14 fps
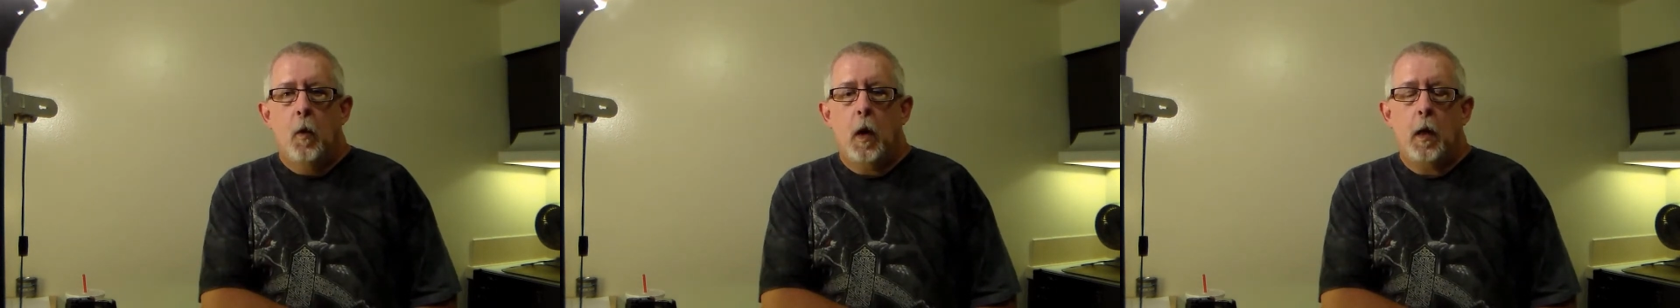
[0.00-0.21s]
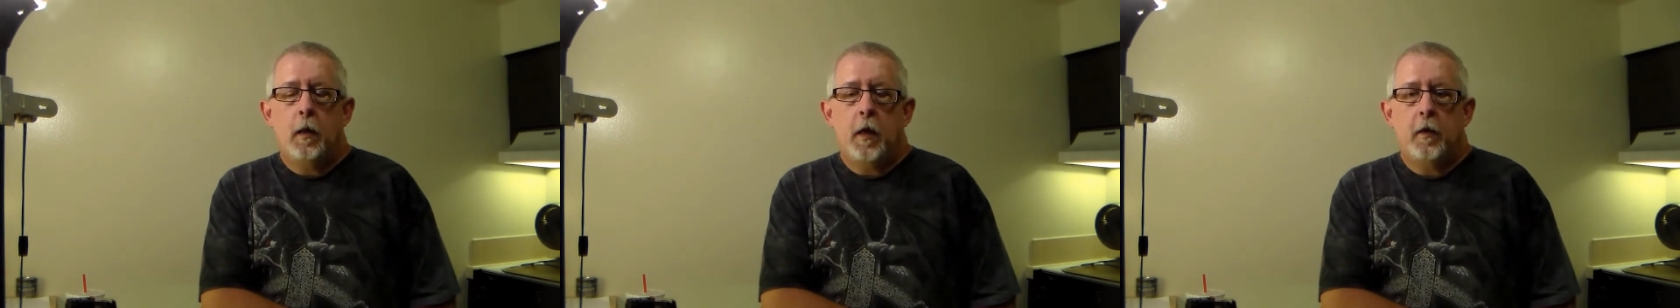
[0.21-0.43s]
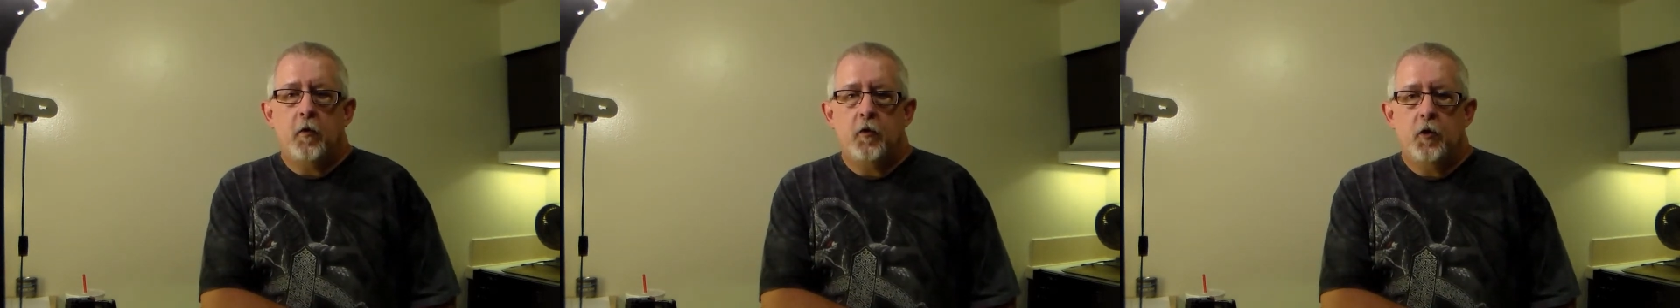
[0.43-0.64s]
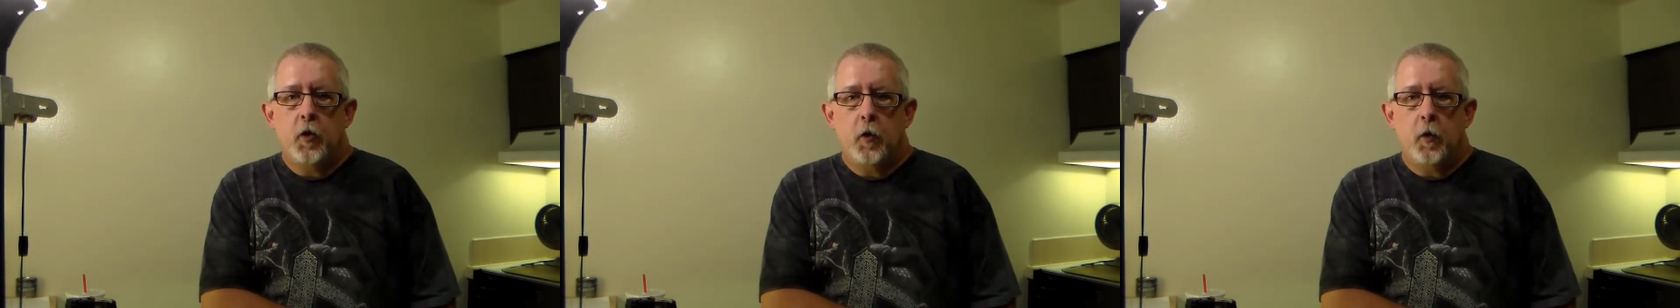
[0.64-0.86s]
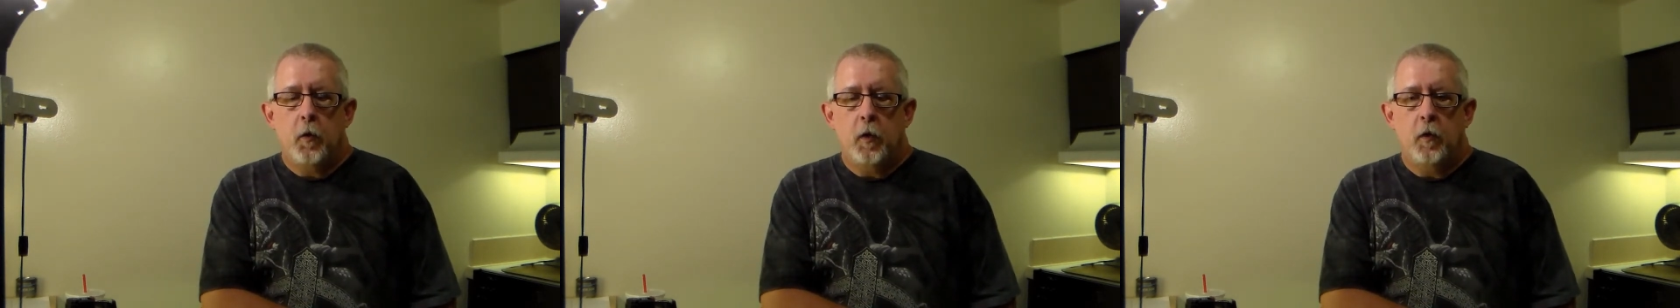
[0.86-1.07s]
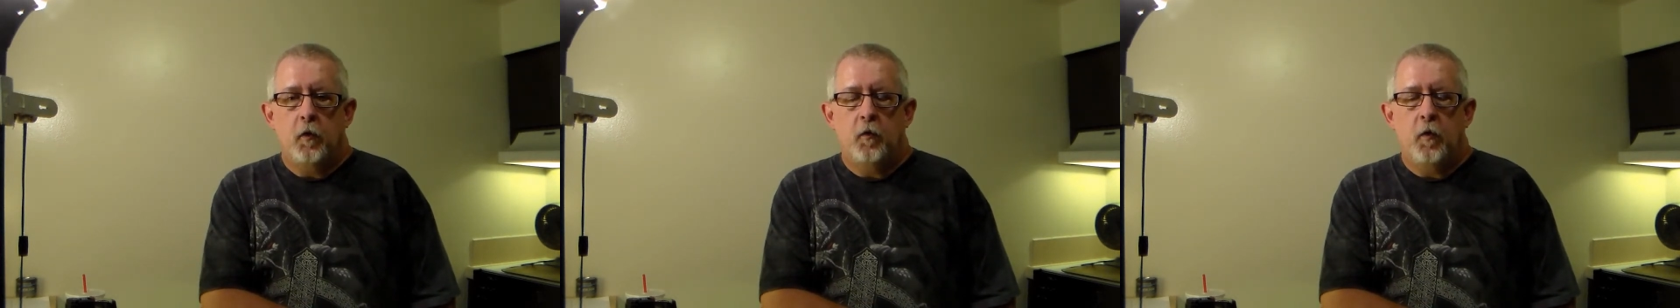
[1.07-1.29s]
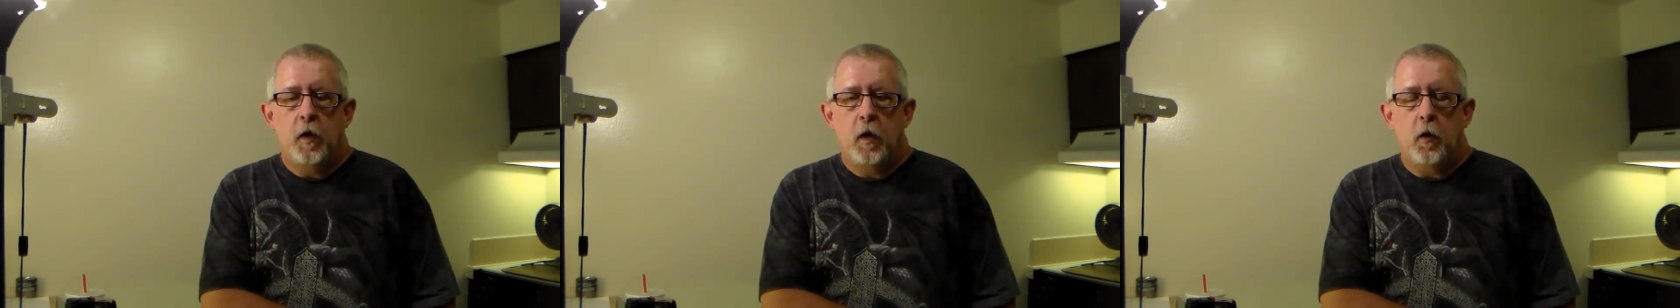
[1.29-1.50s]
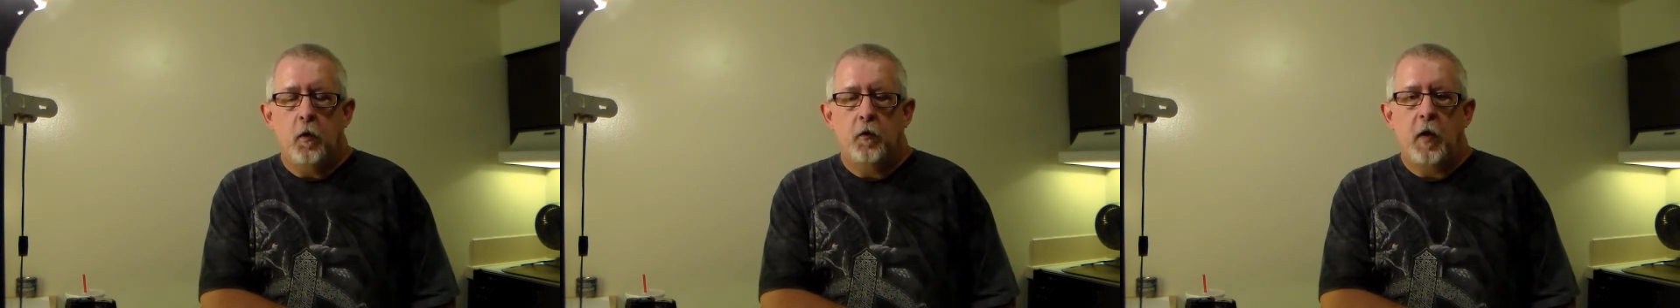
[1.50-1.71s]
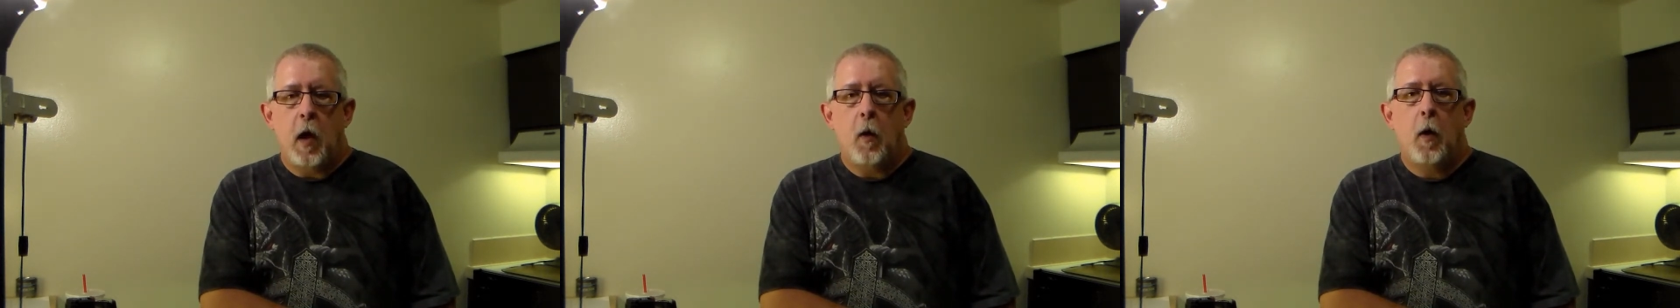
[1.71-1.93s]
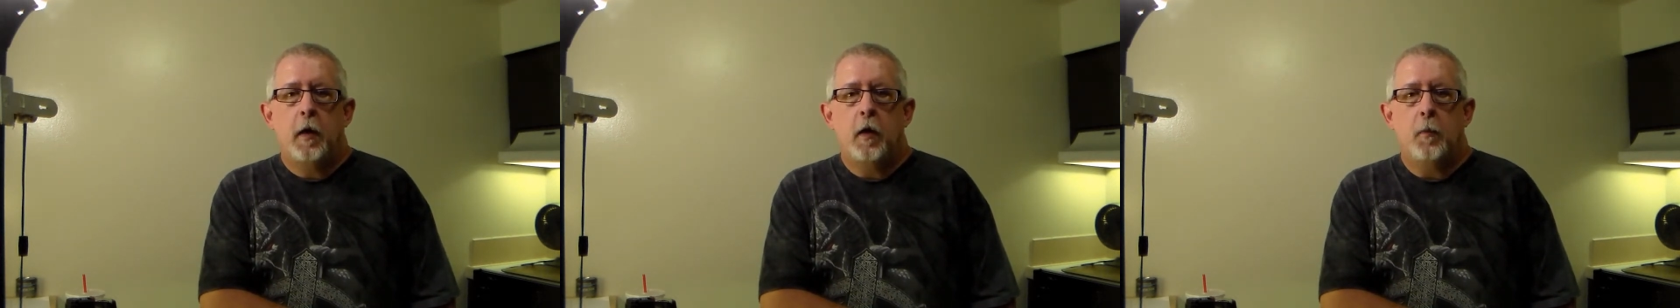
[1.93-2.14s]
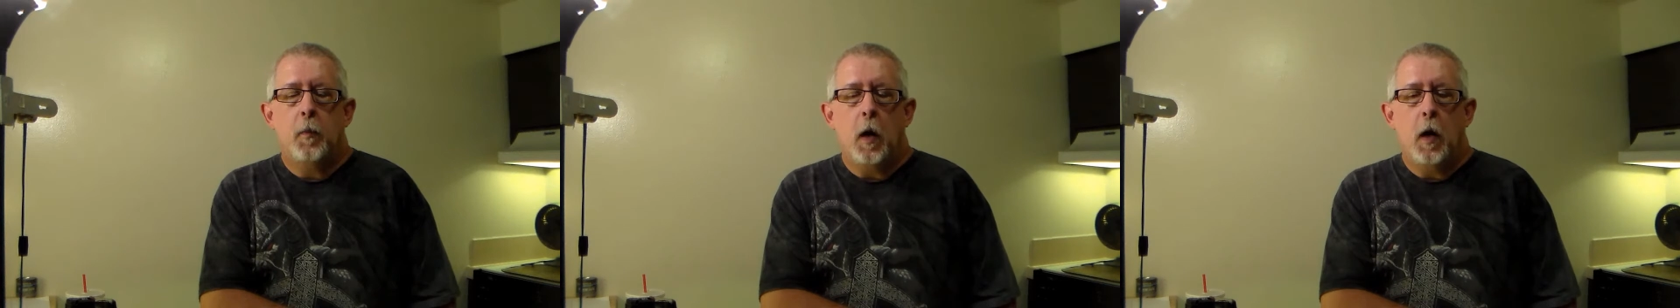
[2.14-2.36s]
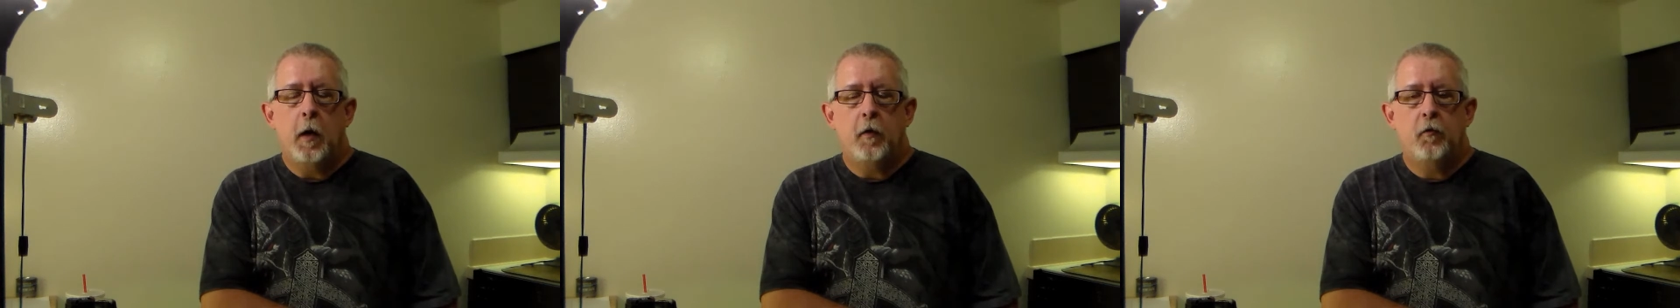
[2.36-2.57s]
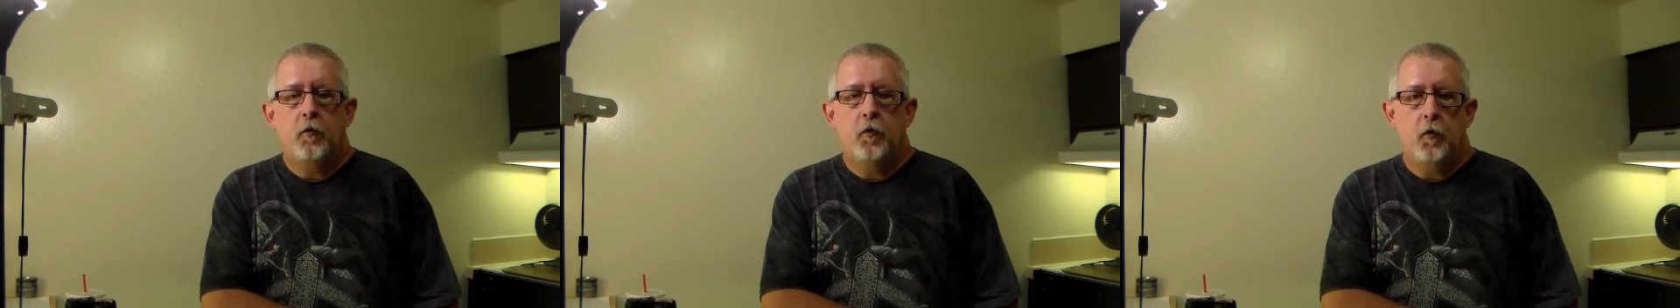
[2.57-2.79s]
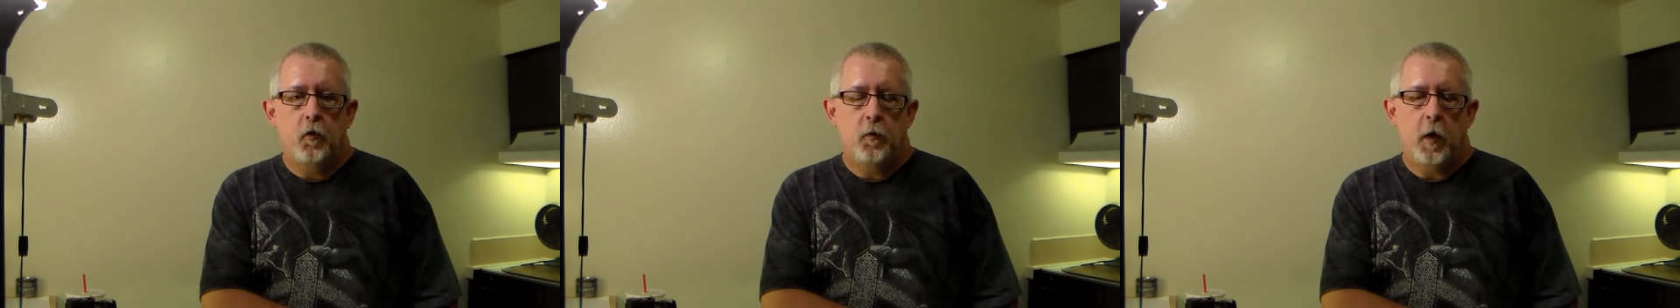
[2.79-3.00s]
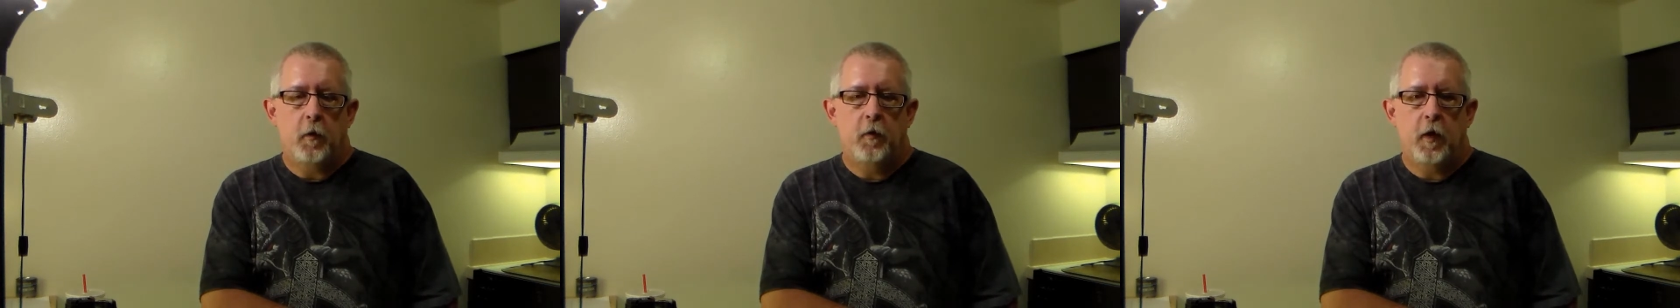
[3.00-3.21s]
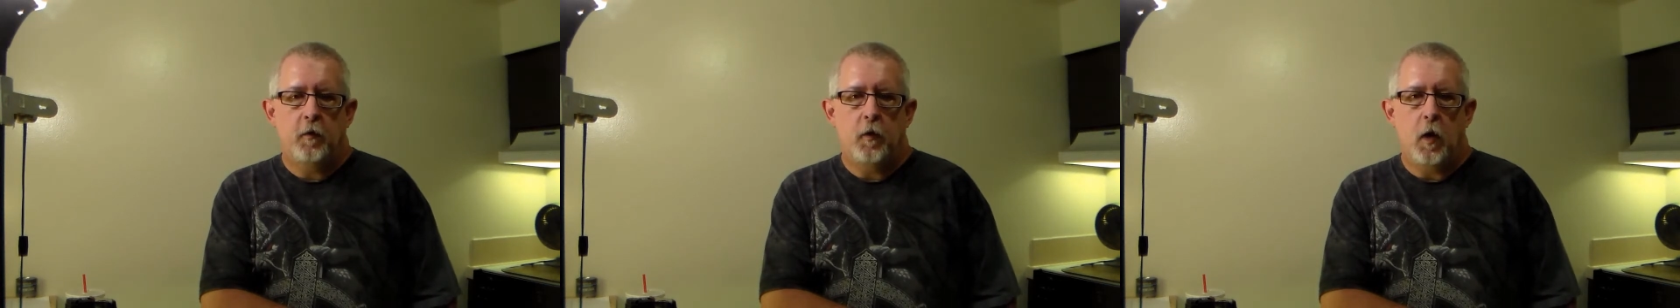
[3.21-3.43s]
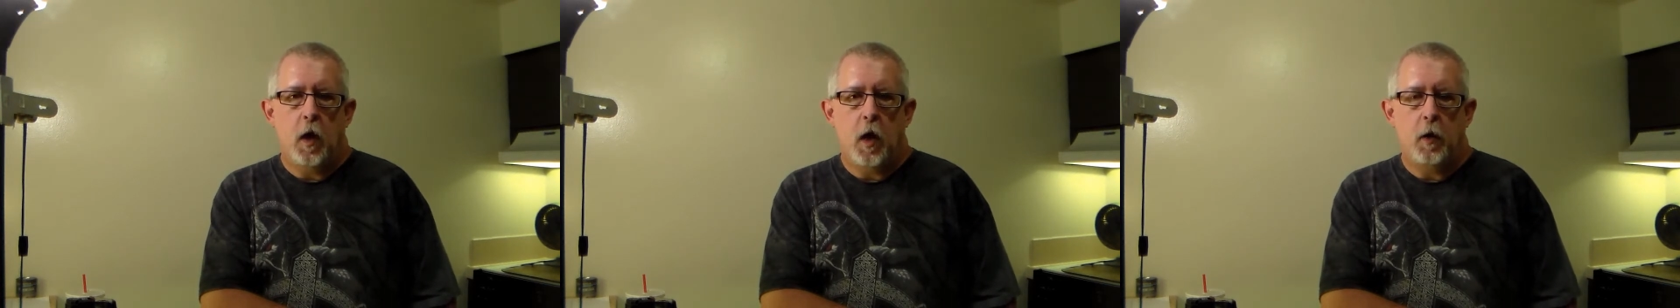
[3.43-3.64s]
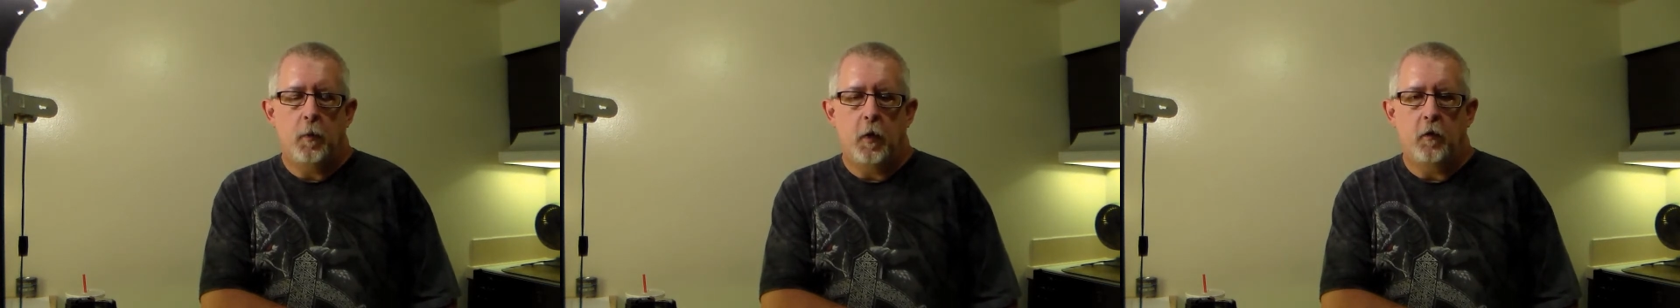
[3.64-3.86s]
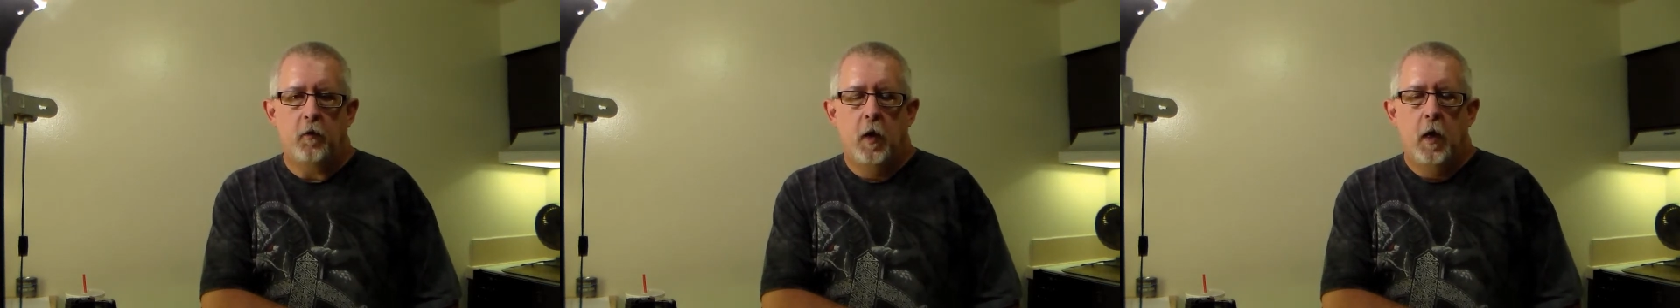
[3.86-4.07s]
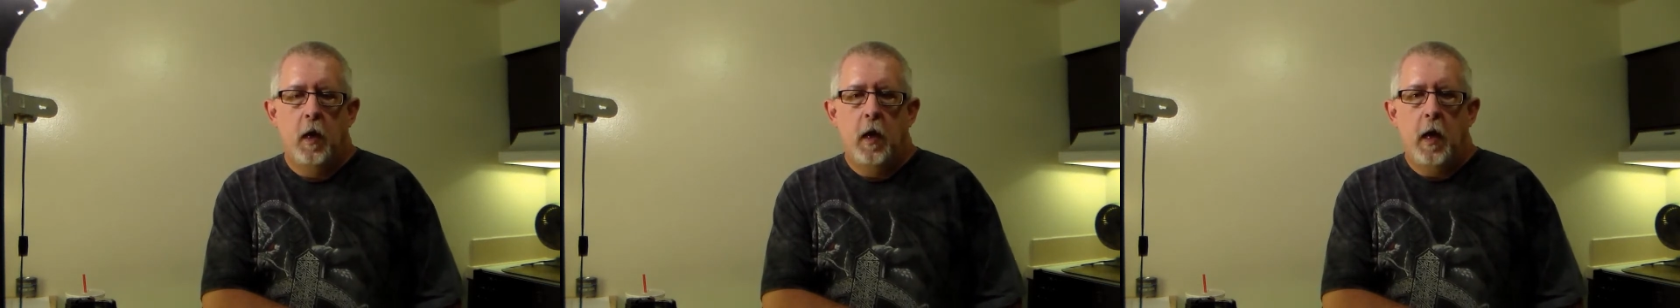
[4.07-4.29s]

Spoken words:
What I'd like to show you in this video is how I combine two of my favorite hobbies.